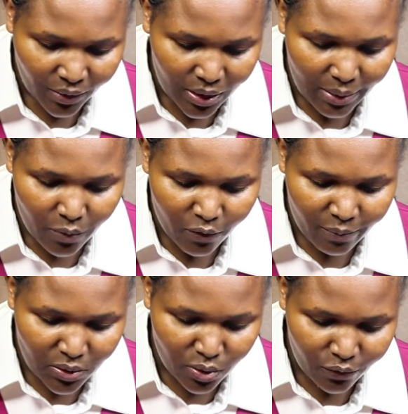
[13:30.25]
The
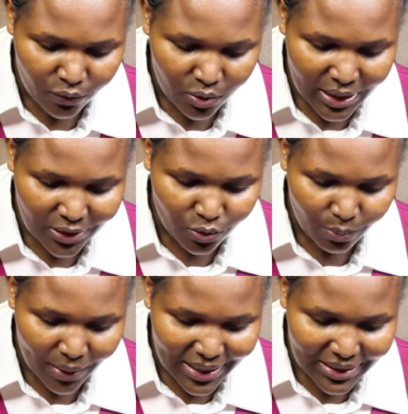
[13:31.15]
movement of water into
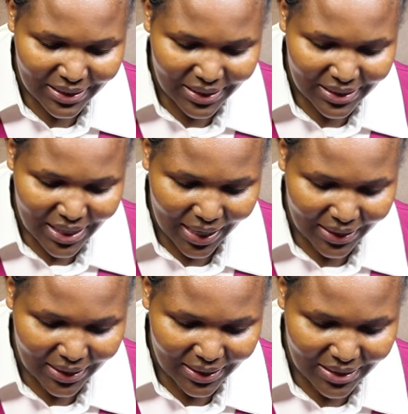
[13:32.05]
plant cells
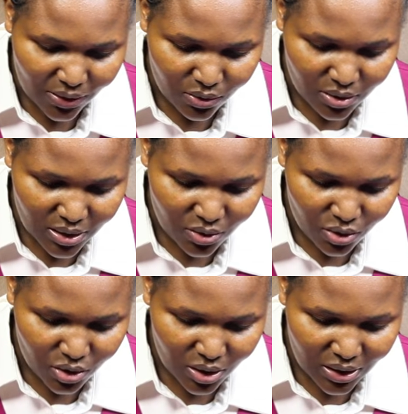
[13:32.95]
against the
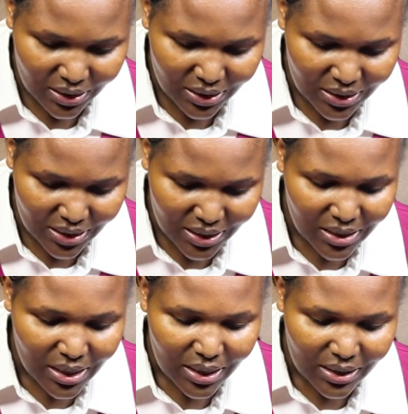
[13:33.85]
concentration
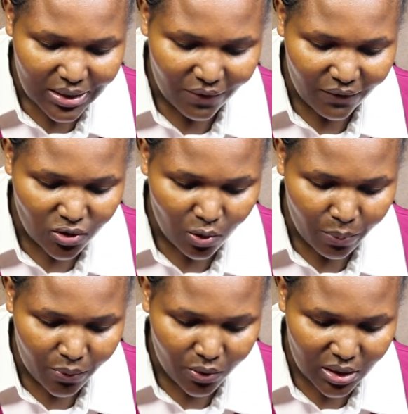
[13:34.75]
gradient is a vital
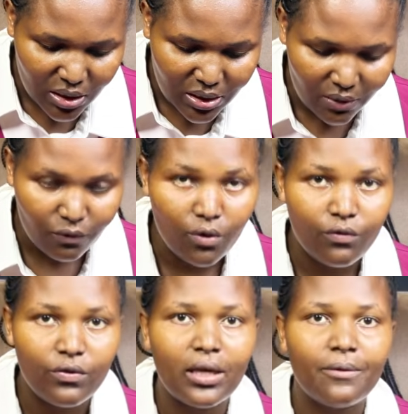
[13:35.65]
process
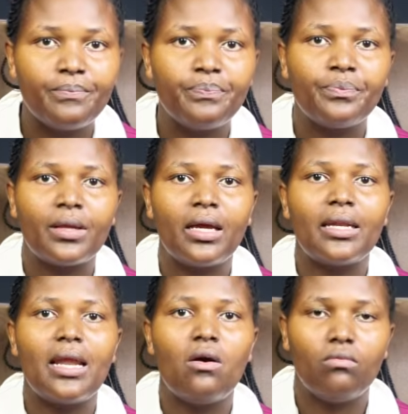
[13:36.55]
involving...
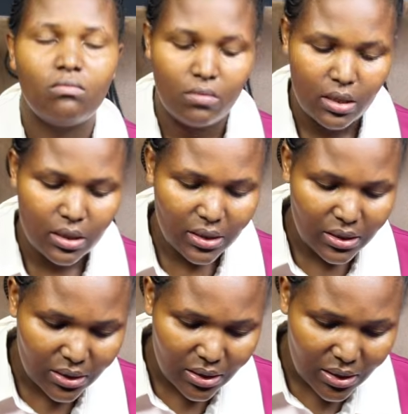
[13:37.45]
Now,
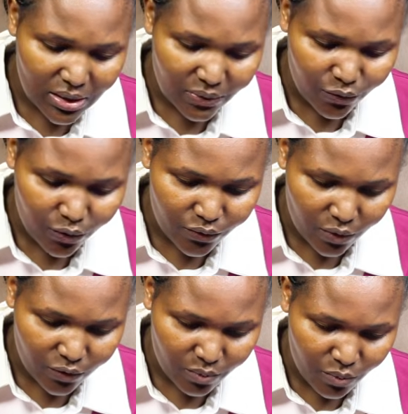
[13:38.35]
this involves
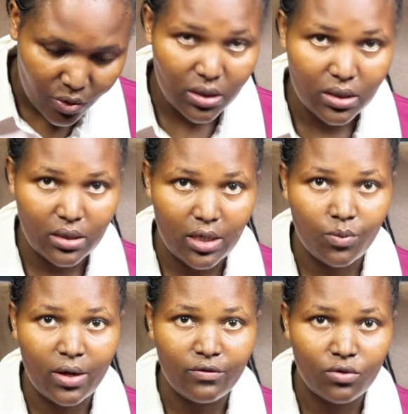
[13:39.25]
osmosis, and
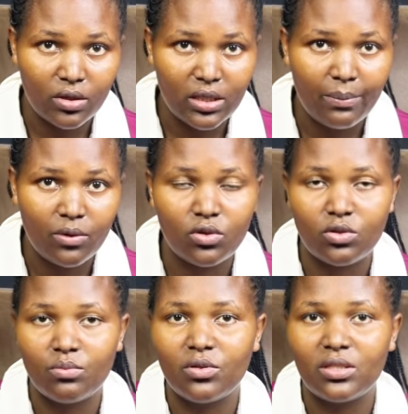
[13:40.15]
we have talked about
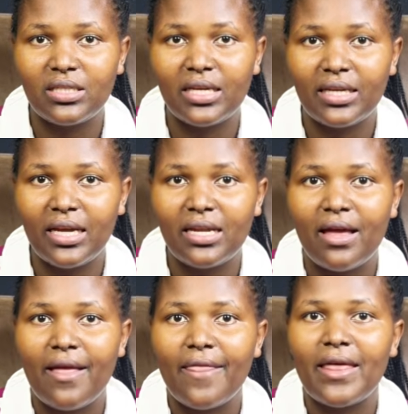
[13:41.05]
osmosis again,
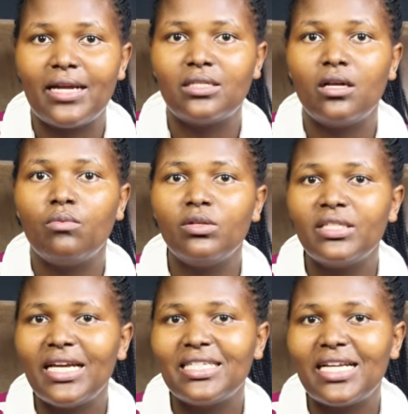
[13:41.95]
that
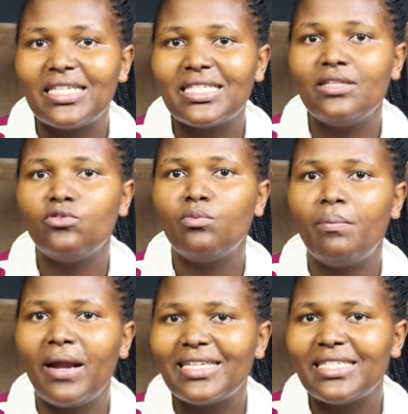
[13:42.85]
water enters into
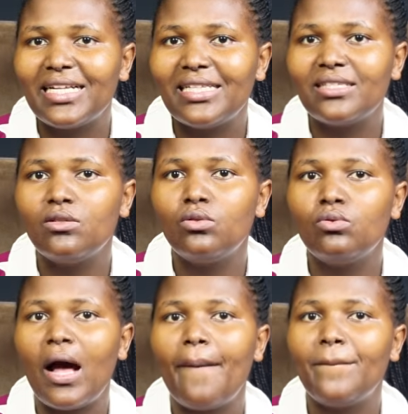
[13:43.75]
plant cells
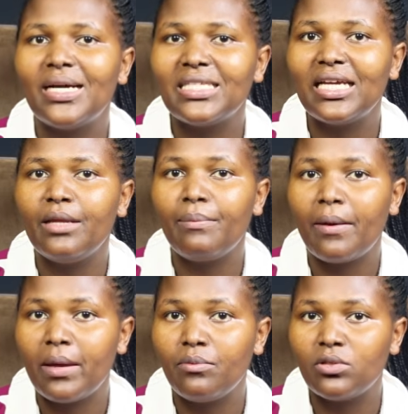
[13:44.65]
through a partially
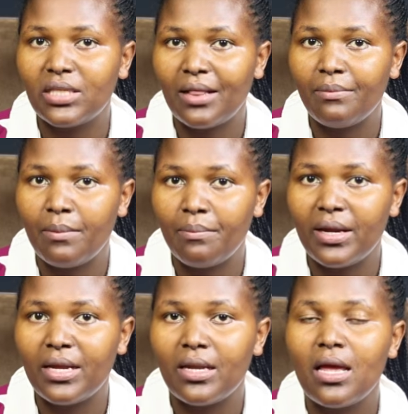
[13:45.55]
permeable cell
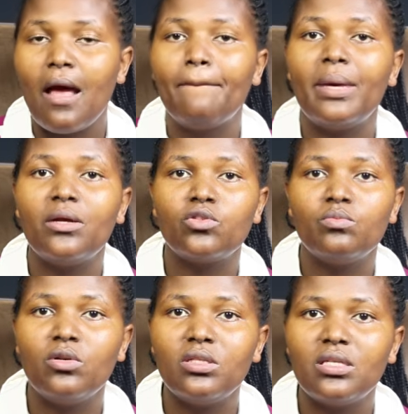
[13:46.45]
membrane by
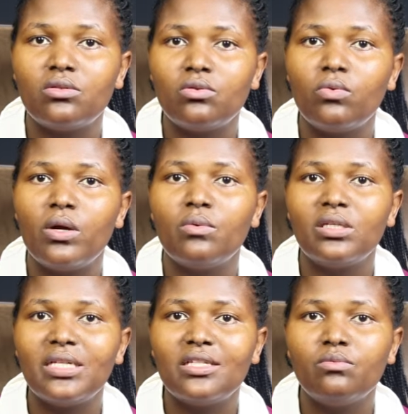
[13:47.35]
osmosis. So when
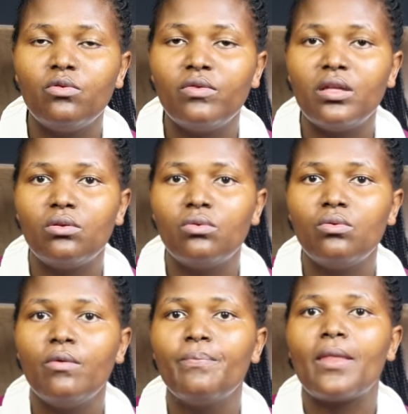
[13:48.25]
water is moving
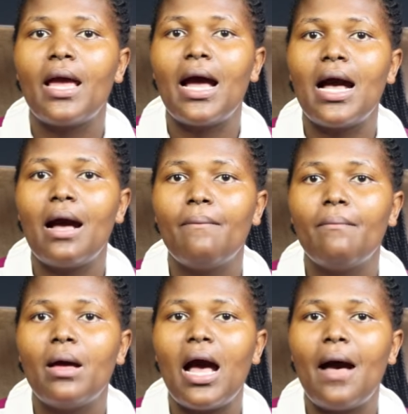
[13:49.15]
through a
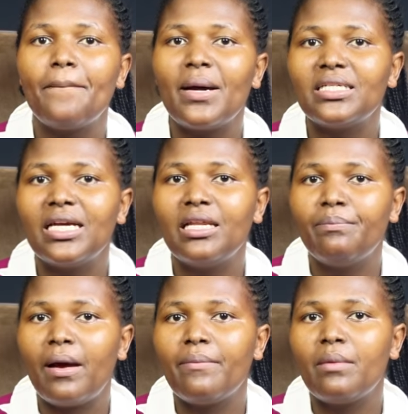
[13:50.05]
partially
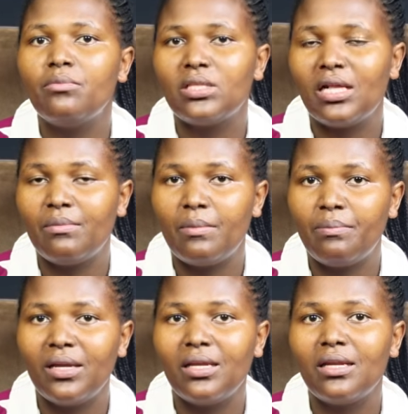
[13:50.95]
permeable cell
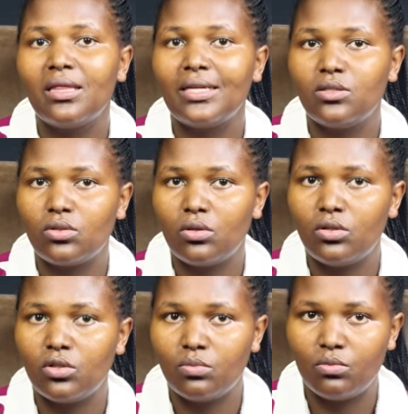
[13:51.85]
membrane, that is
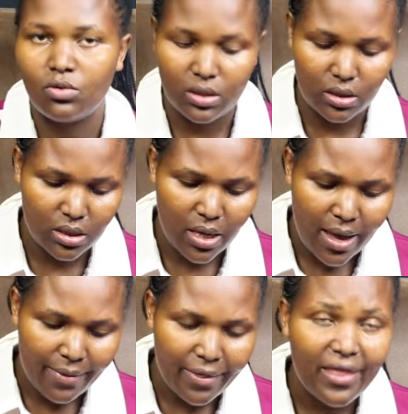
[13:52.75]
called osmosis.
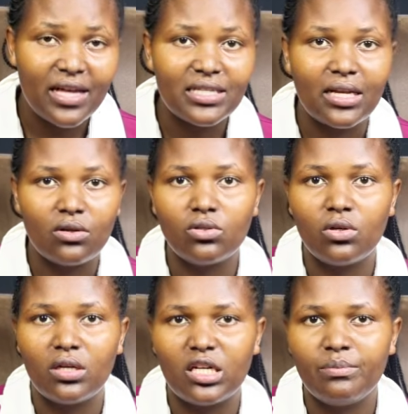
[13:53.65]
The others are not
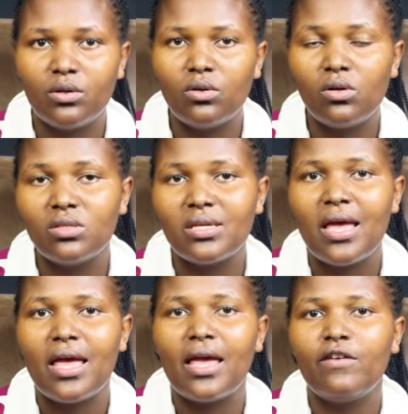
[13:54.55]
correct because
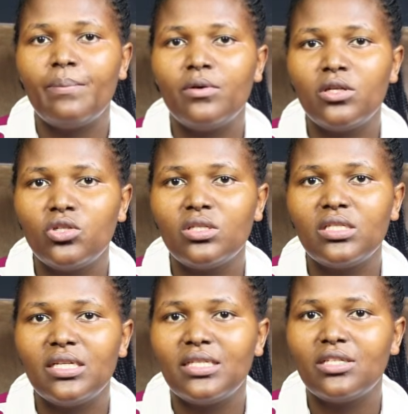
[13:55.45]

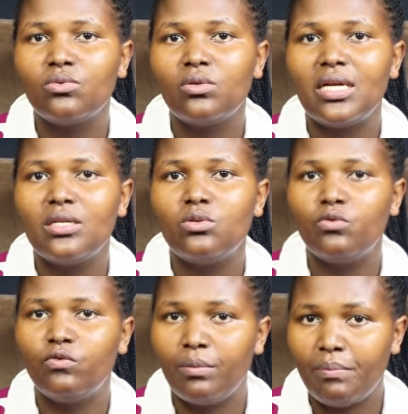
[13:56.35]
evaporation changes water
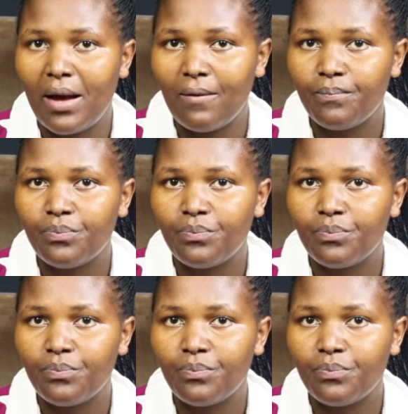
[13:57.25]
into vapor,